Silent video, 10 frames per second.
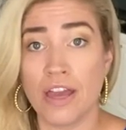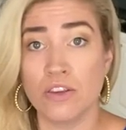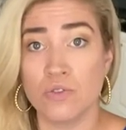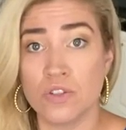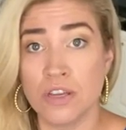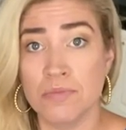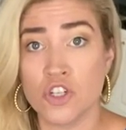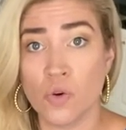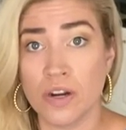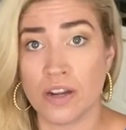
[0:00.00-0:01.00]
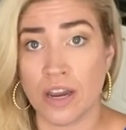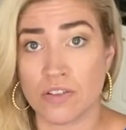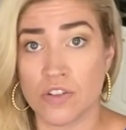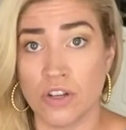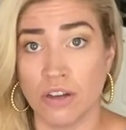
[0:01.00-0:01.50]
that you seem short
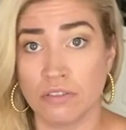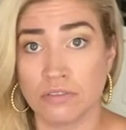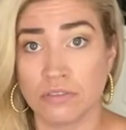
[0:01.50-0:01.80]
next to.